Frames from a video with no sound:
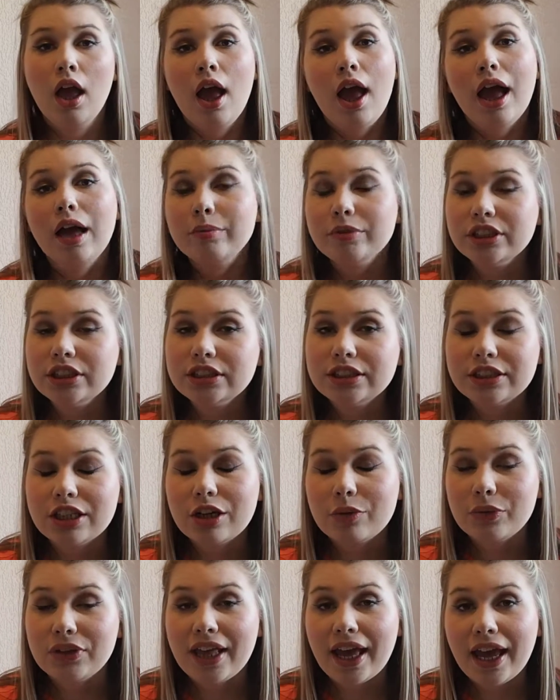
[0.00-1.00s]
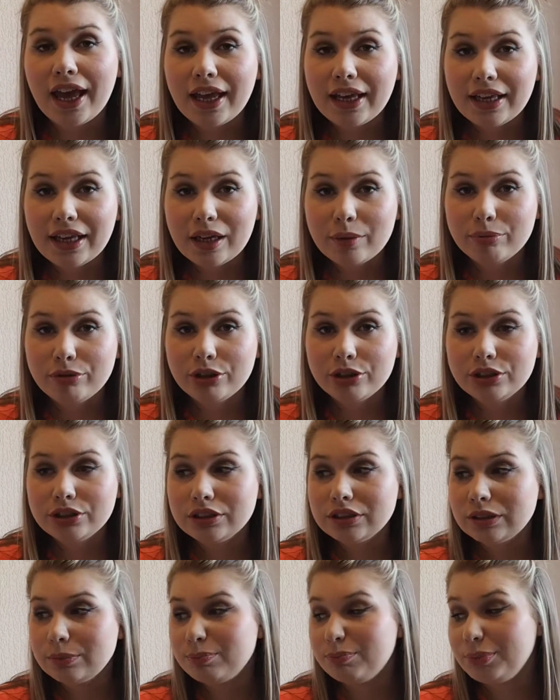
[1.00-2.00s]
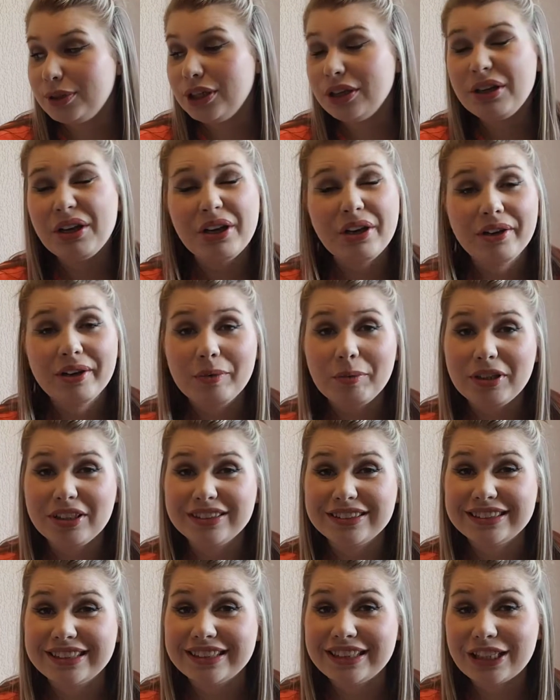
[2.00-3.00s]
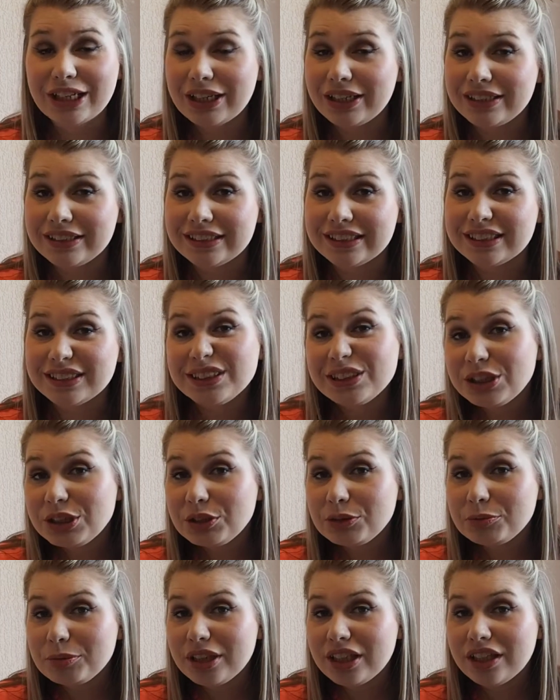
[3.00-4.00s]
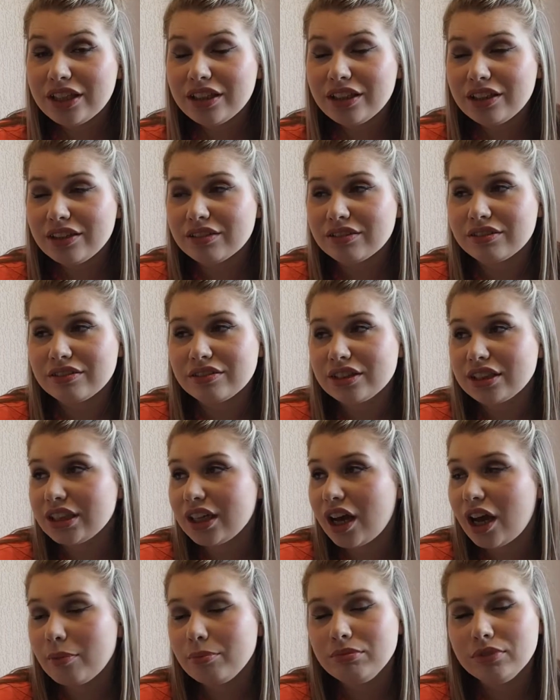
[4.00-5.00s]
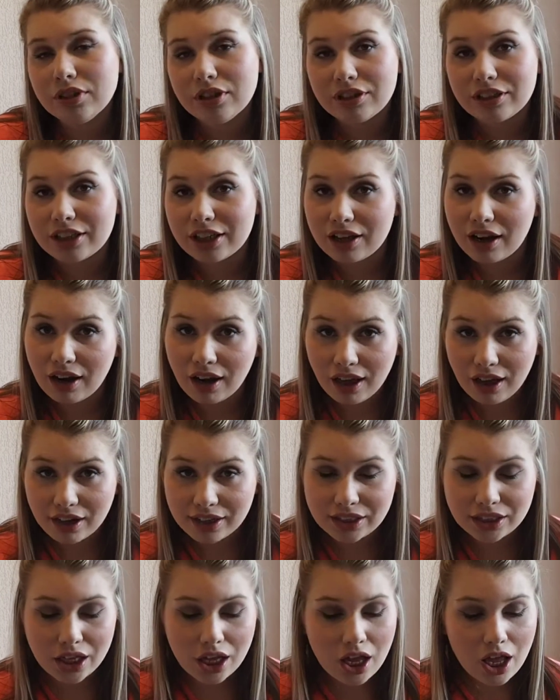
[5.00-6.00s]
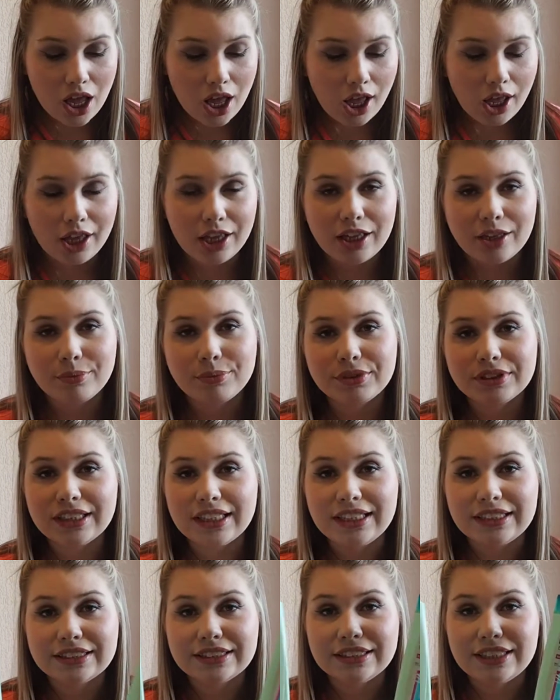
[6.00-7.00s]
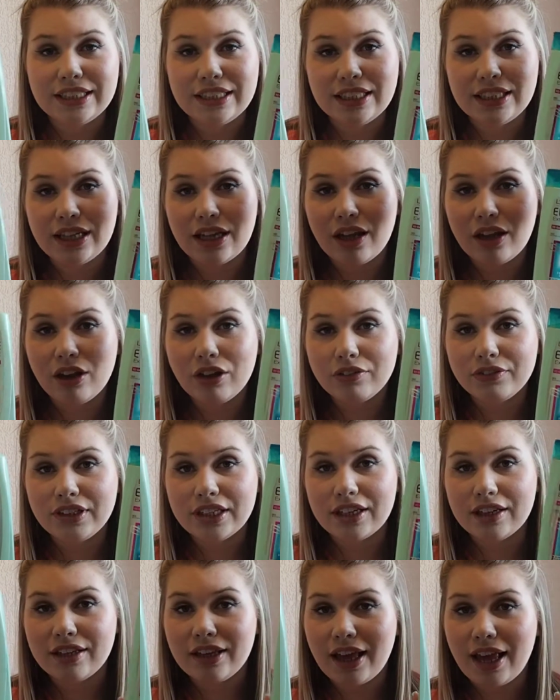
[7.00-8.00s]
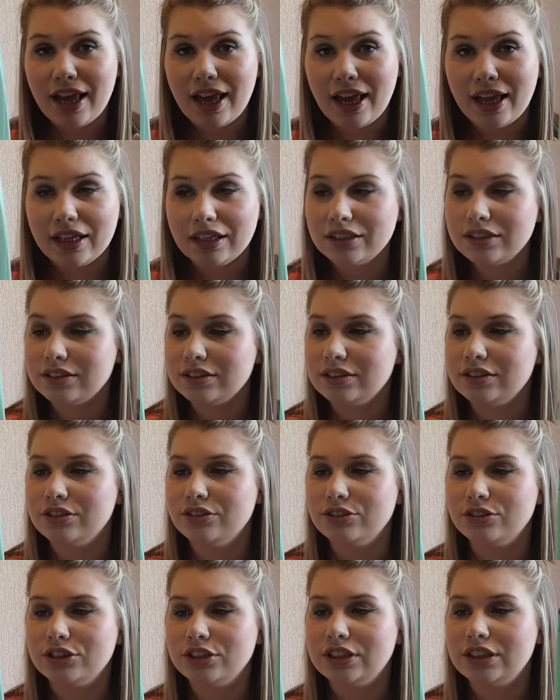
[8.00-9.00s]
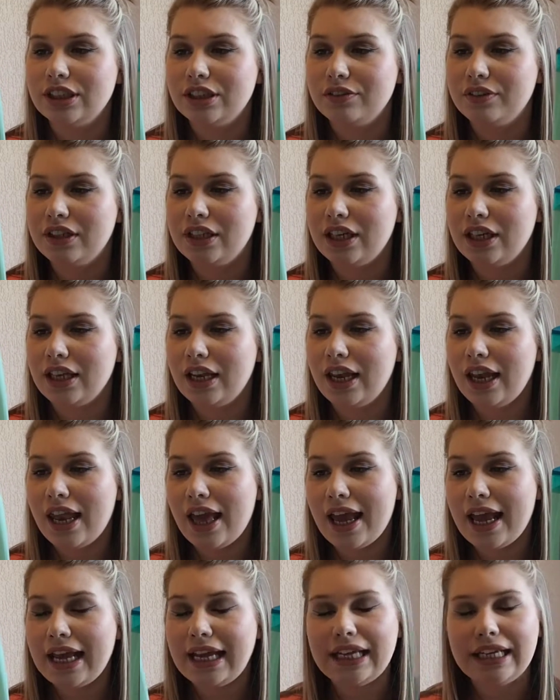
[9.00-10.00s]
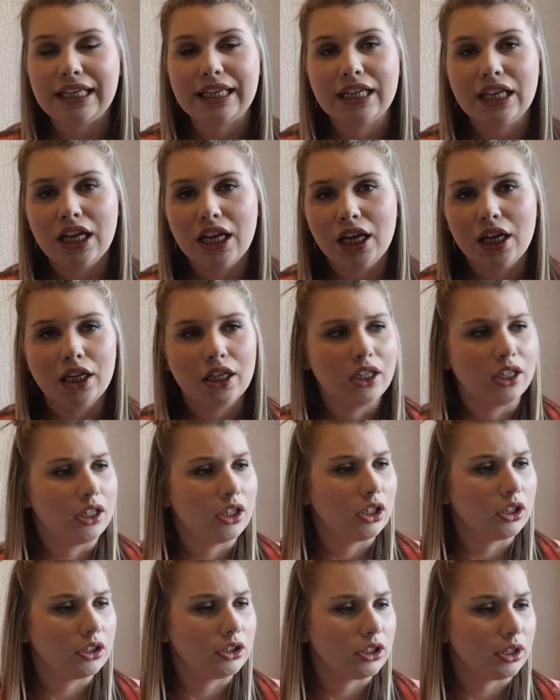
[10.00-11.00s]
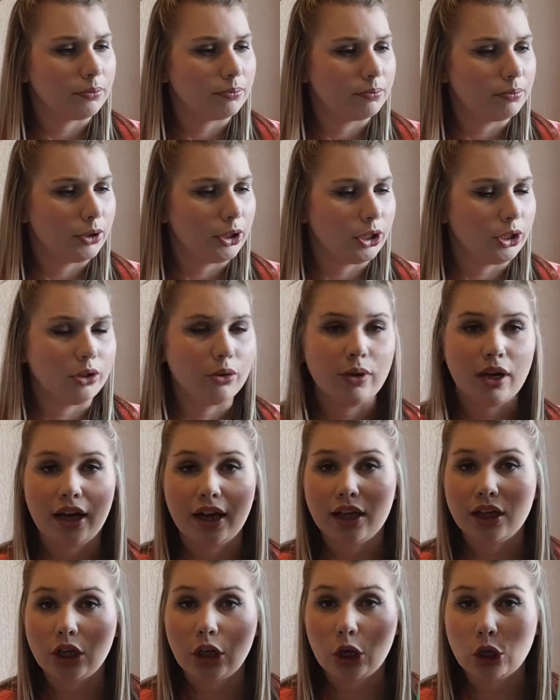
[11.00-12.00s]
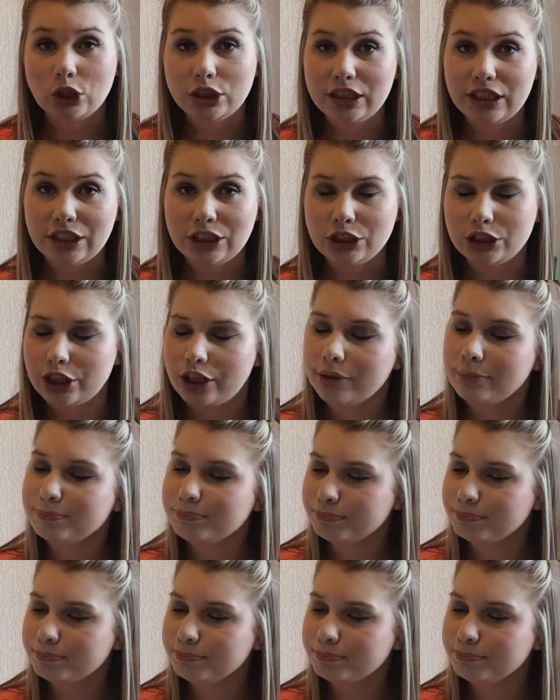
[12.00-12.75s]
I'm going to start with hair care products purely because they're the closest to me. I'm not going to lie. It's the L'Oreal Extraordinary Clay Shampoo and Conditioner.